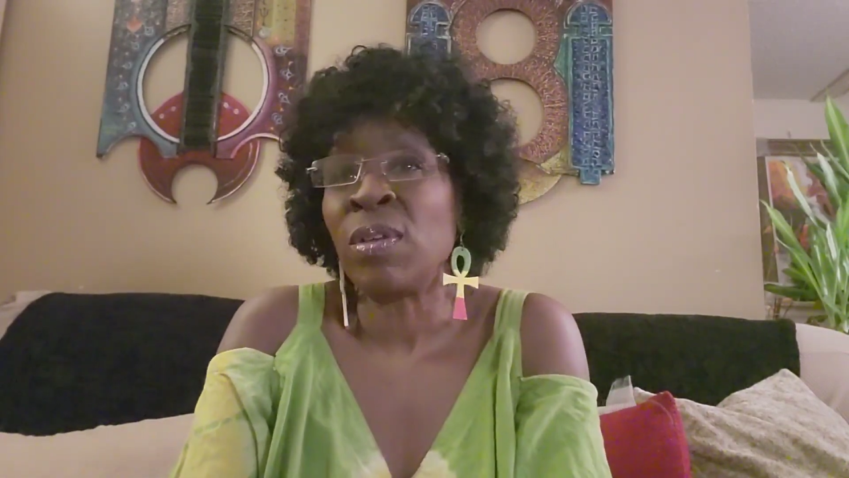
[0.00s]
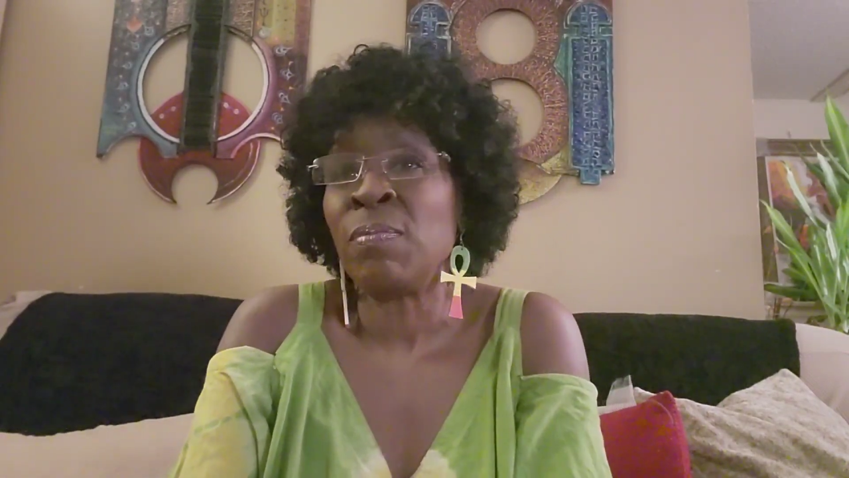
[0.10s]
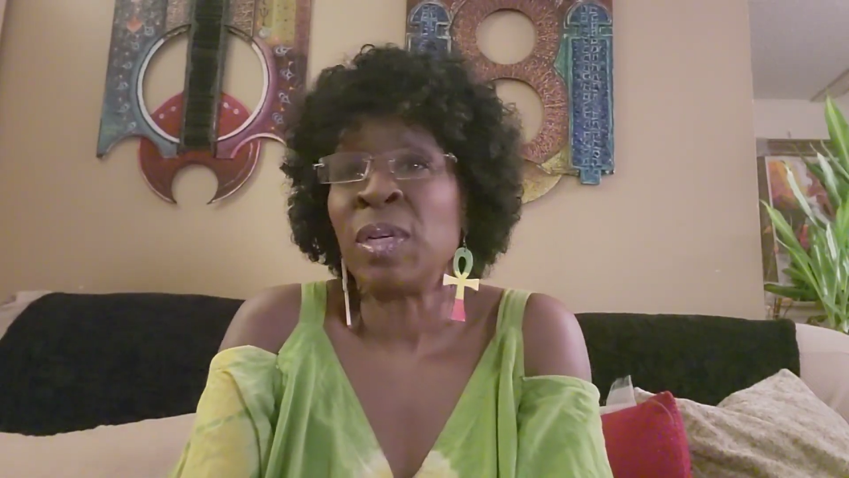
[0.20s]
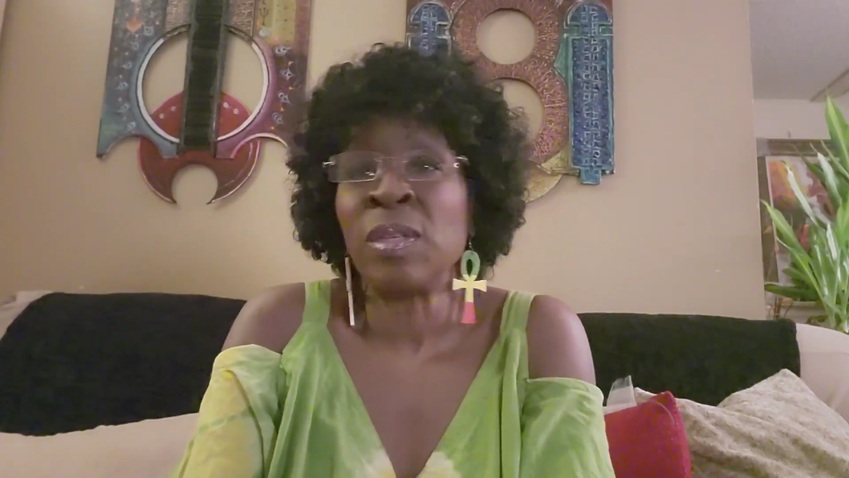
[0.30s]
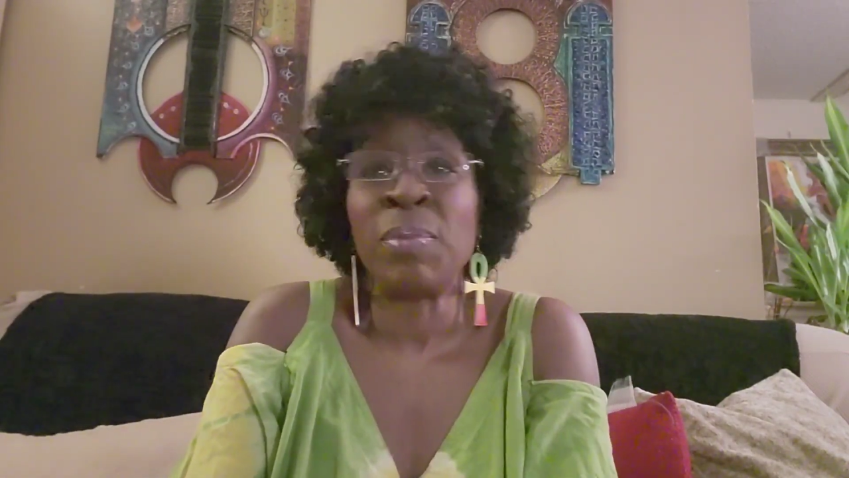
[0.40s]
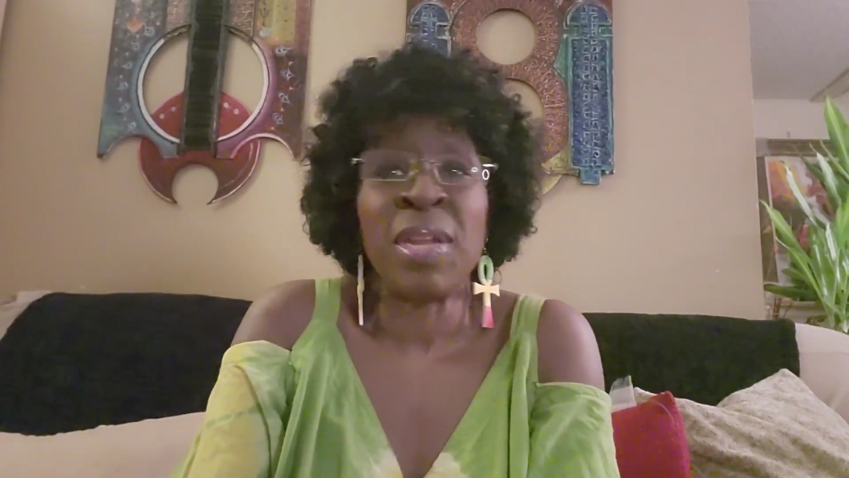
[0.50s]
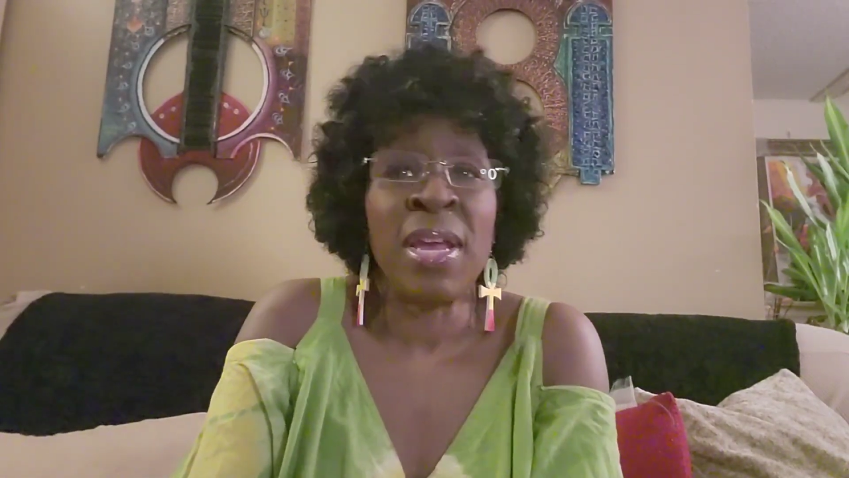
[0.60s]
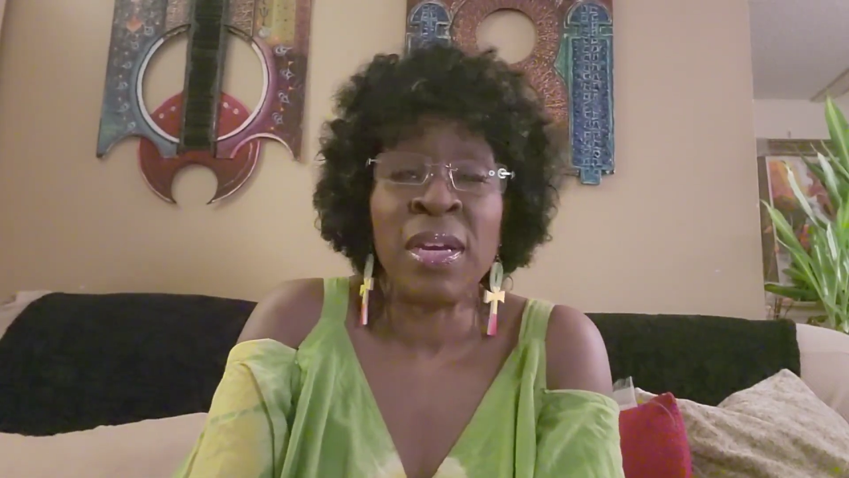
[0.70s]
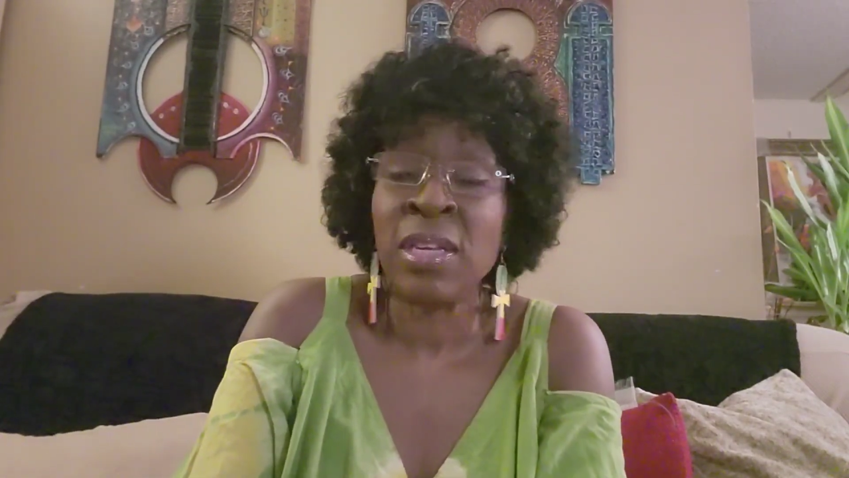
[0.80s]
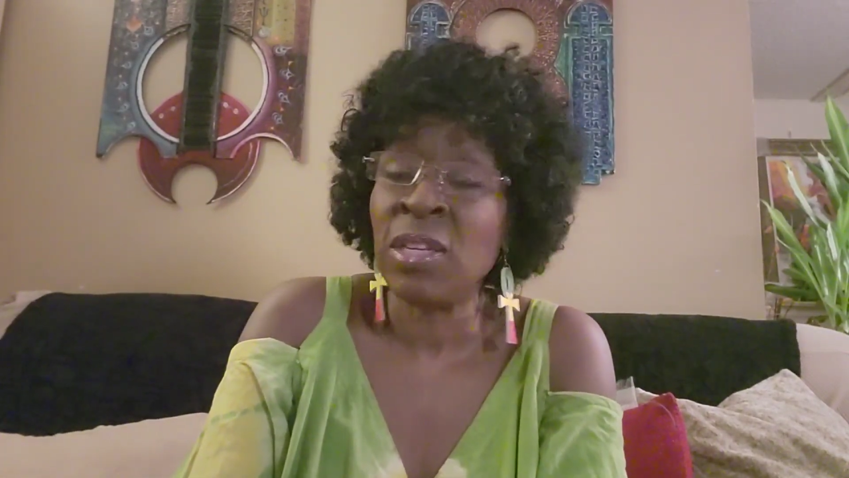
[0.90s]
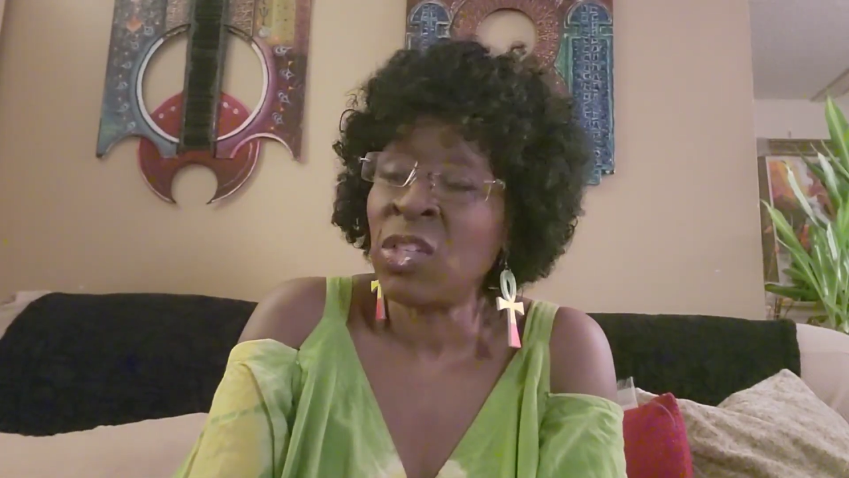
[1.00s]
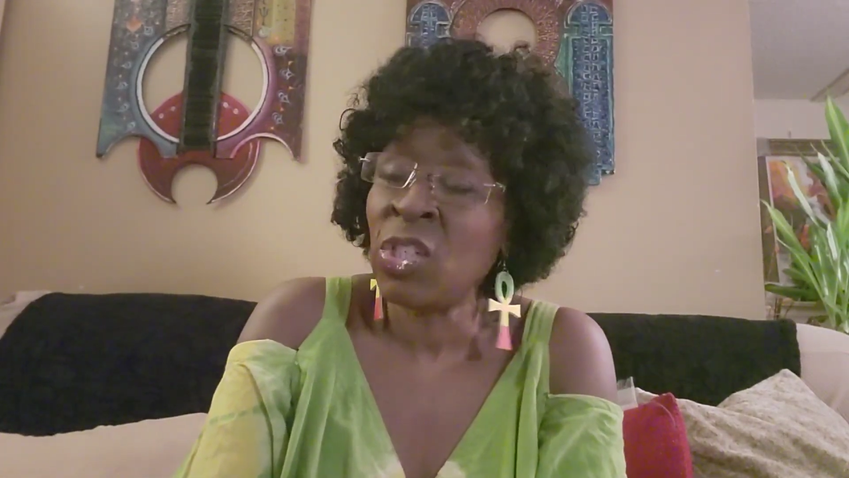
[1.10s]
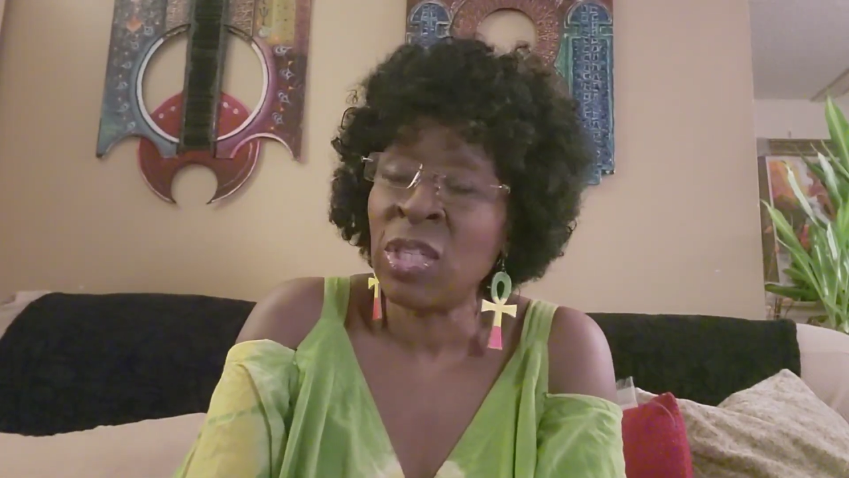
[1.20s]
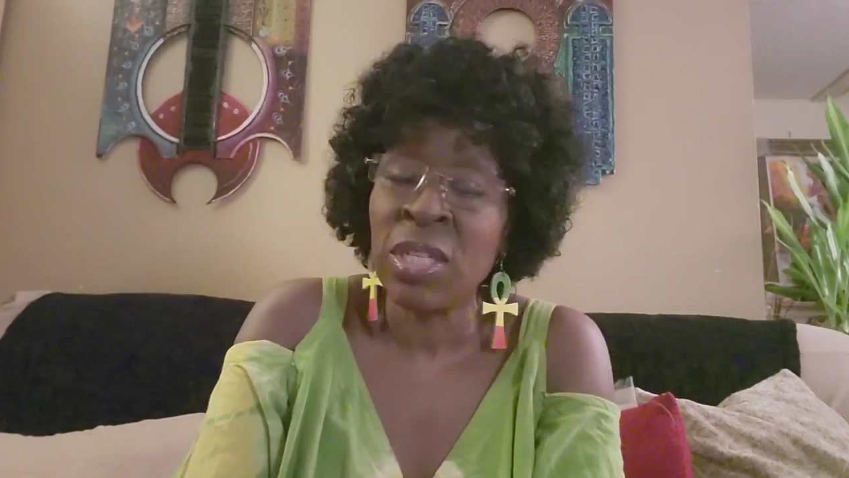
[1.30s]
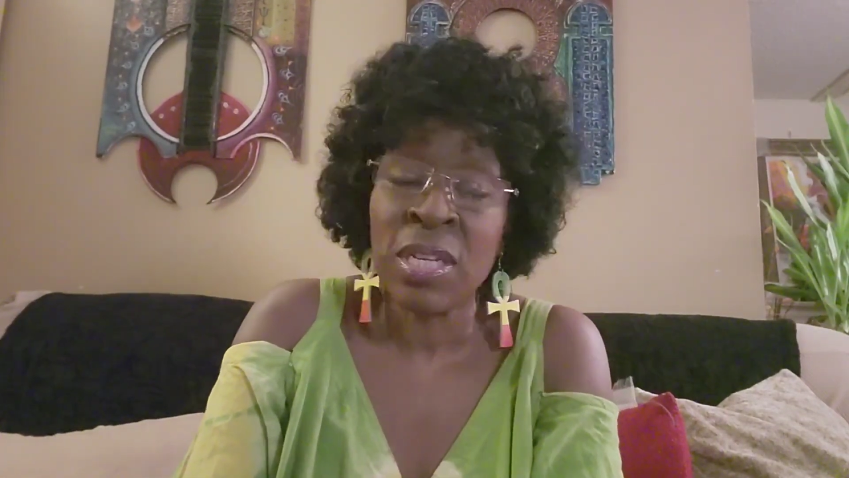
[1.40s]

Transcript: It must have been air conditioned in